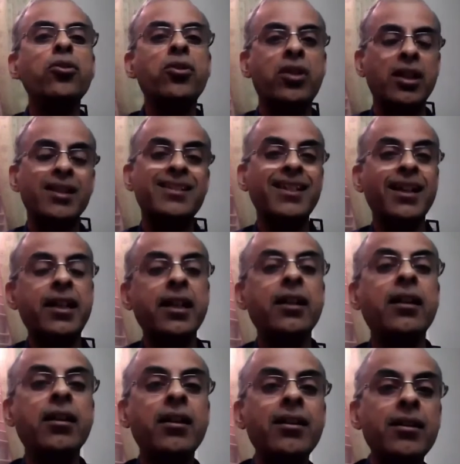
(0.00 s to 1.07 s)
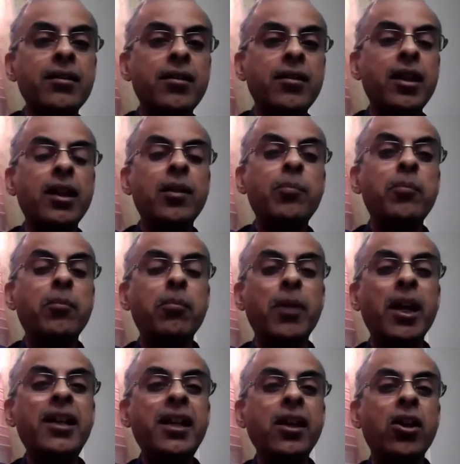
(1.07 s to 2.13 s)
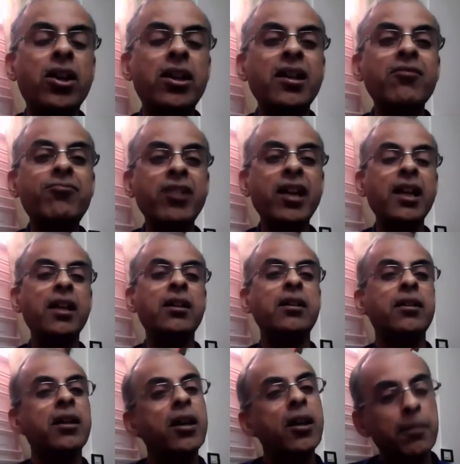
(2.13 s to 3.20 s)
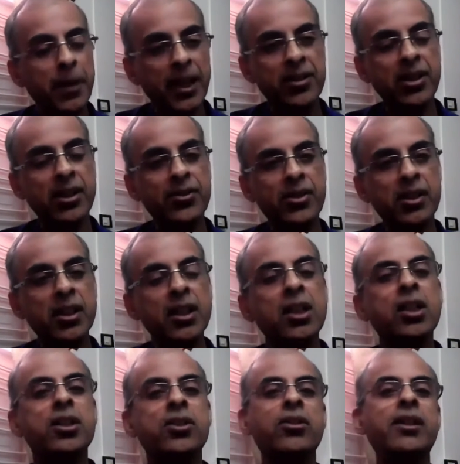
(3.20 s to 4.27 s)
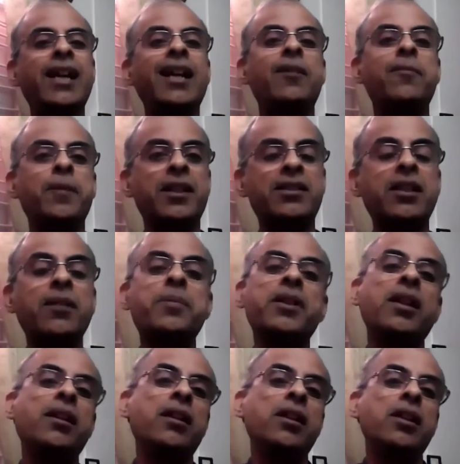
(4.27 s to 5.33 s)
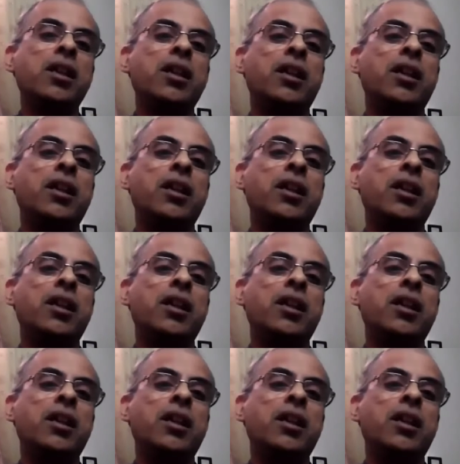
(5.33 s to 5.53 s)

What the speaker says: cure certain multi-organ failure patients. So that perception,